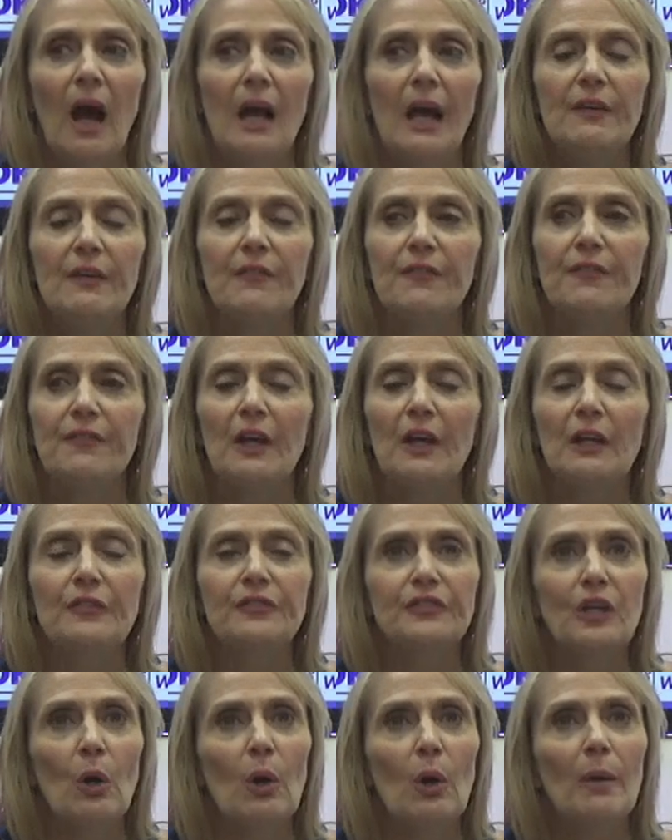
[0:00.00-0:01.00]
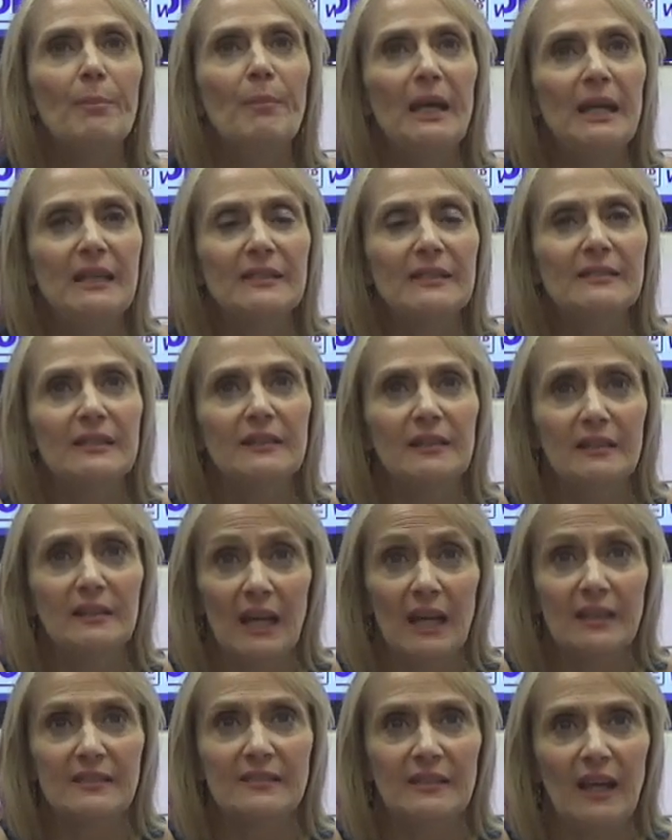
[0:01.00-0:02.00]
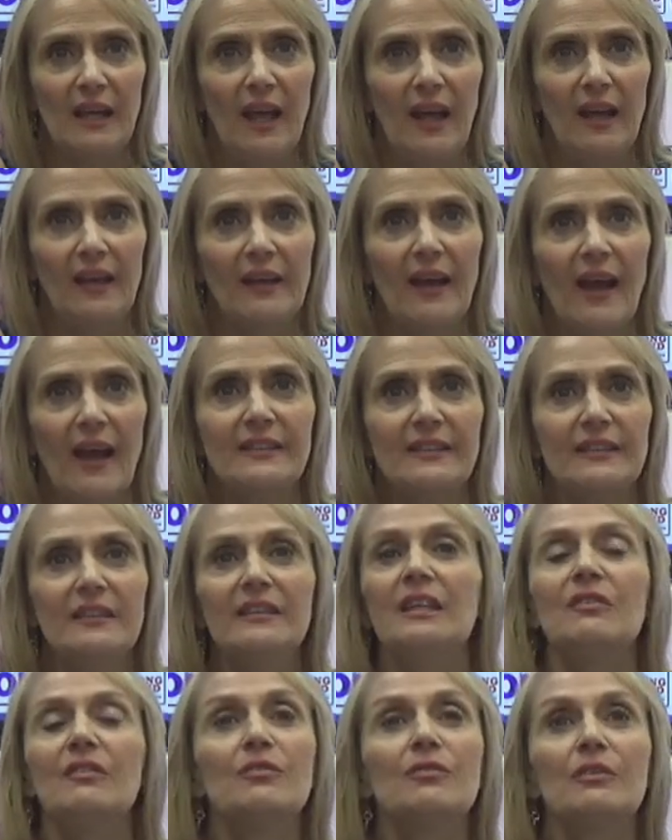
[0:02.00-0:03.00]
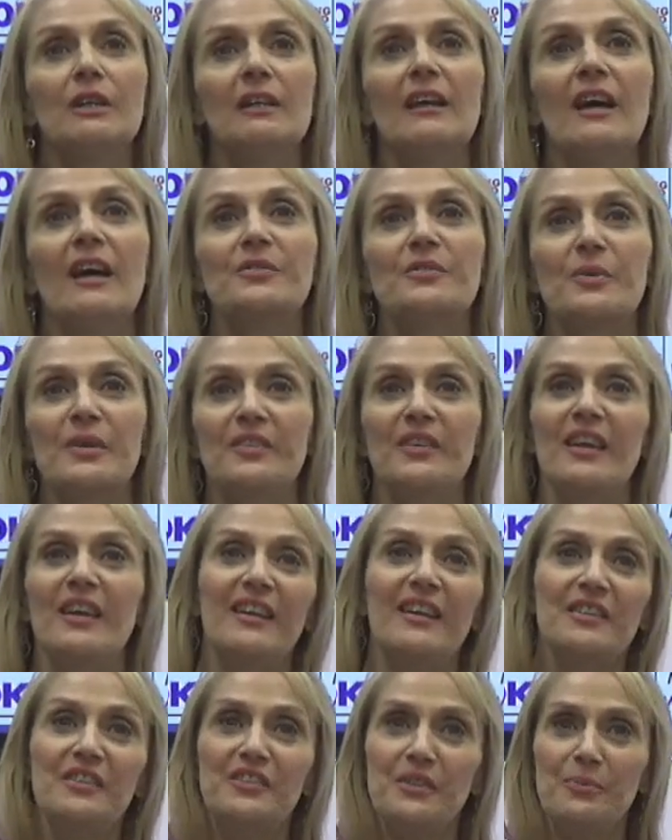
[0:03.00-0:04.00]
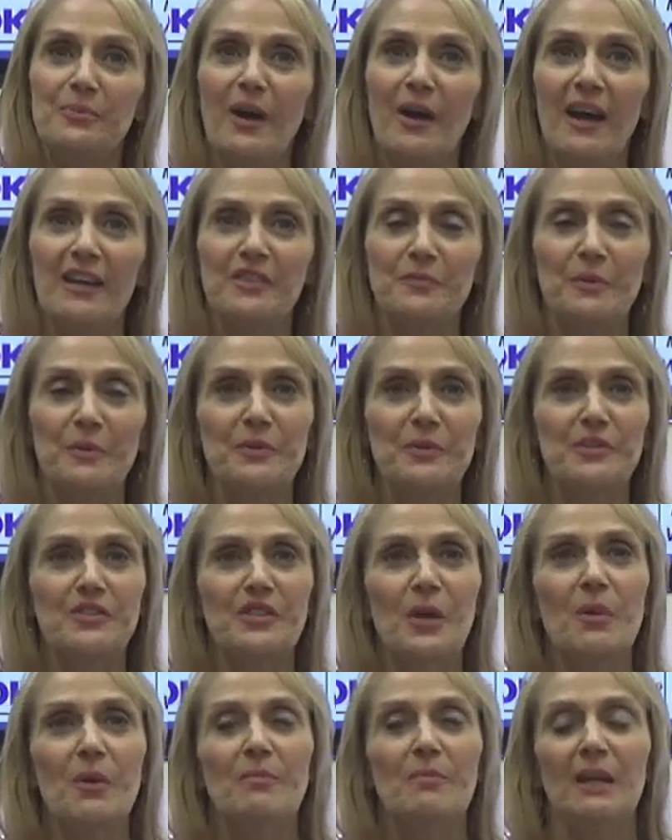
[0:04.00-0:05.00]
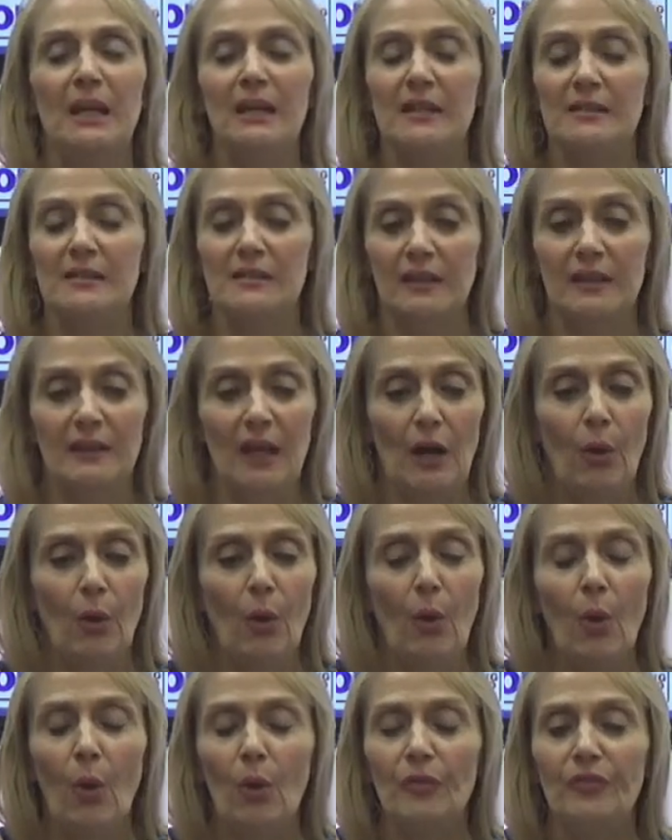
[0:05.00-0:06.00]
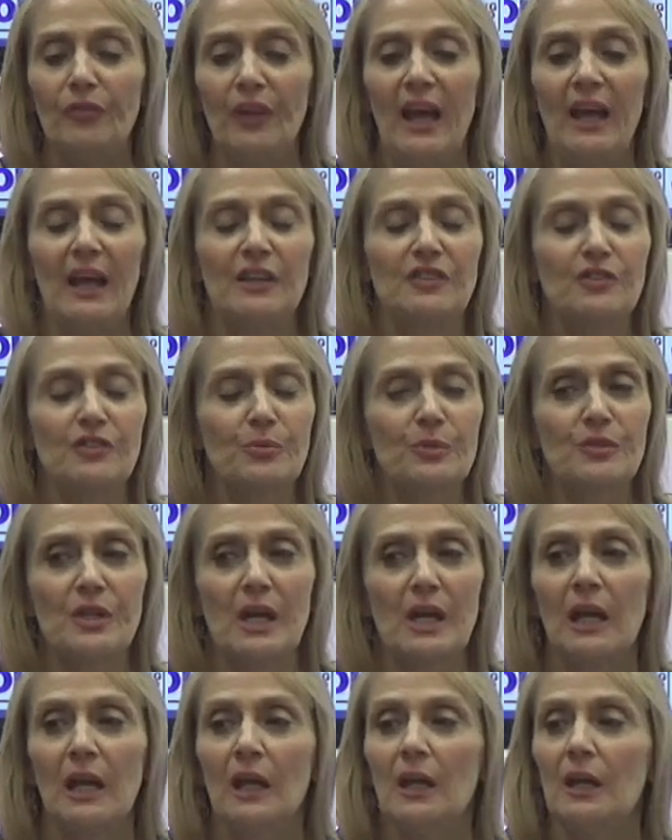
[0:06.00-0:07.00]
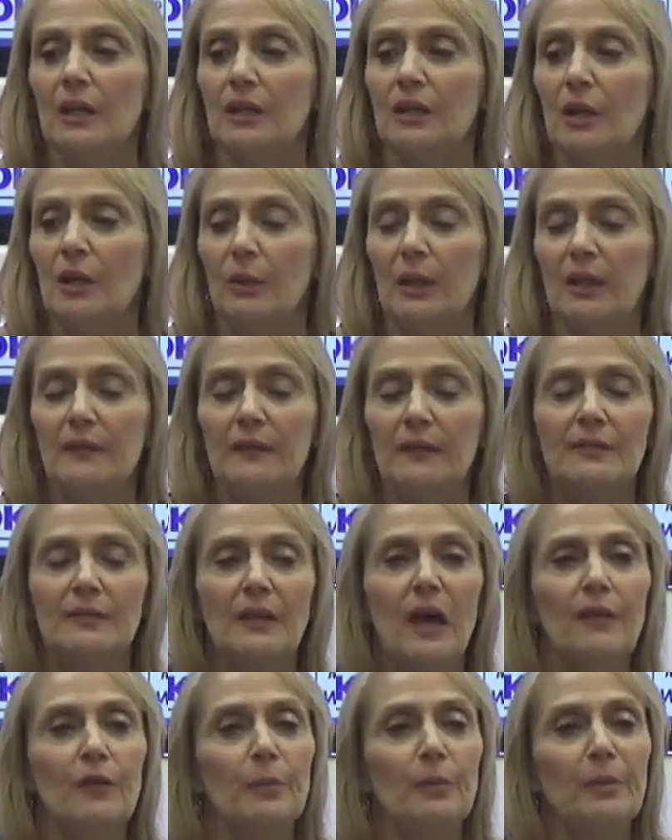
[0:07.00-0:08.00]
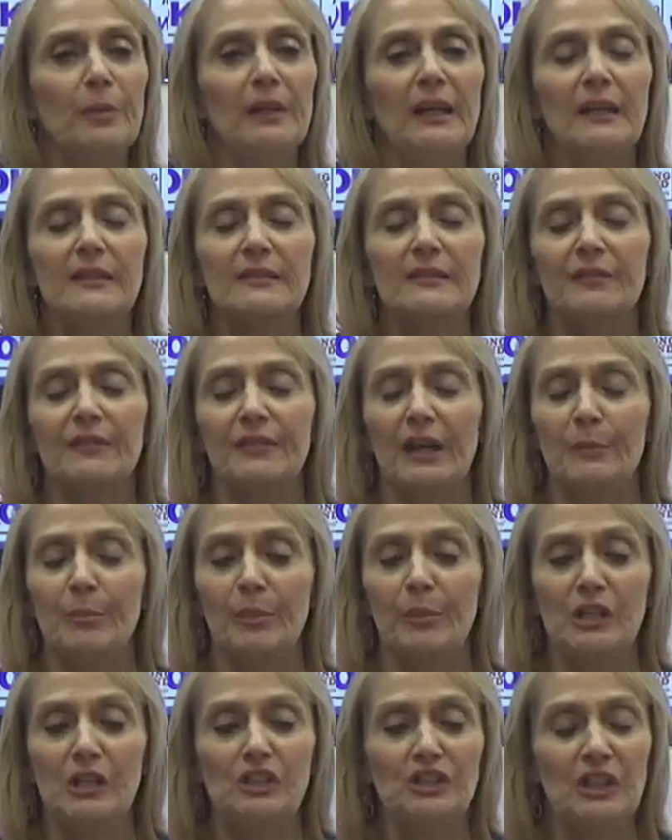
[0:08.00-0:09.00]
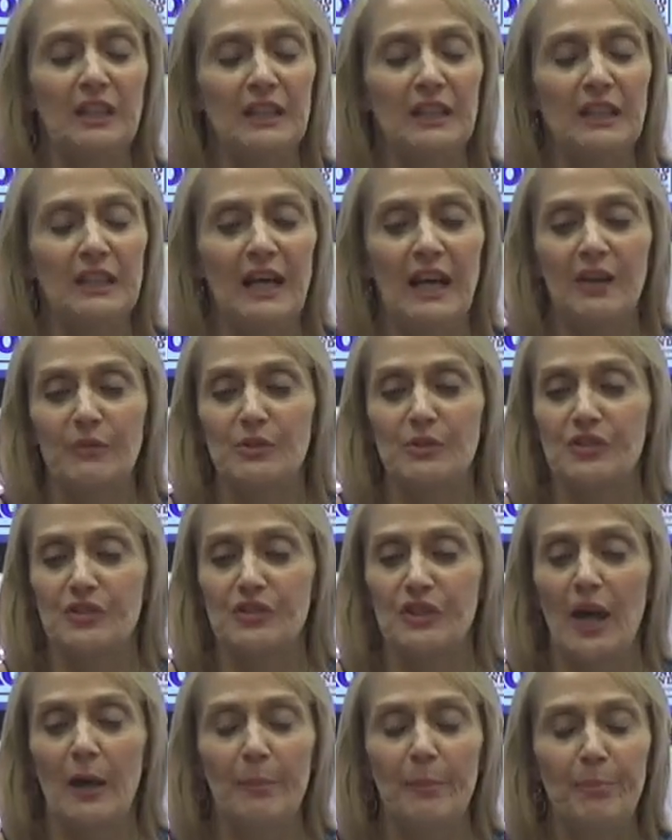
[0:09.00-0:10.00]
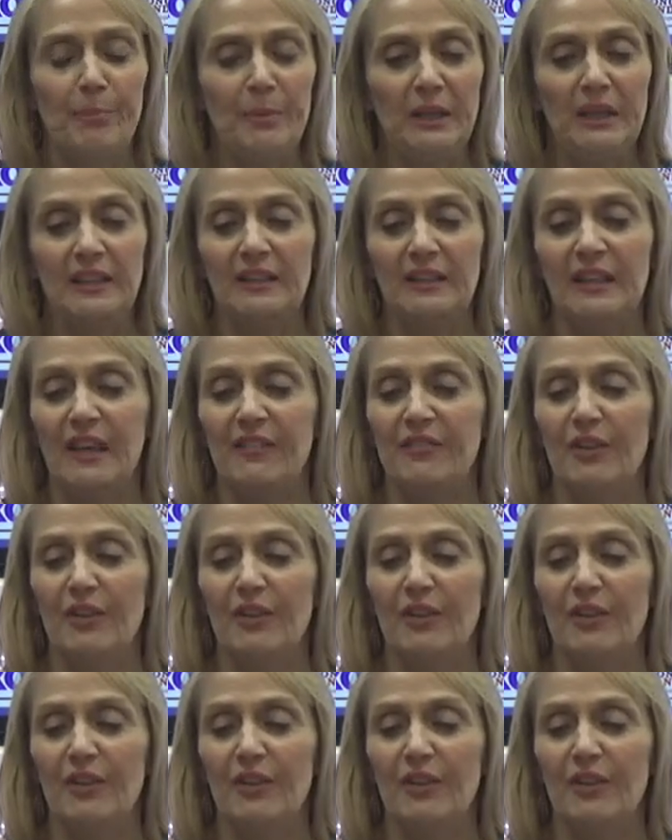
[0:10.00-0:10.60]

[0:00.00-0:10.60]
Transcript: I felt so amazing the next day. I didn't even realize what the energy was, but it was so amazing. And that whole day, I just was like, you know, in this other place of vibration, and I was just upbeat and I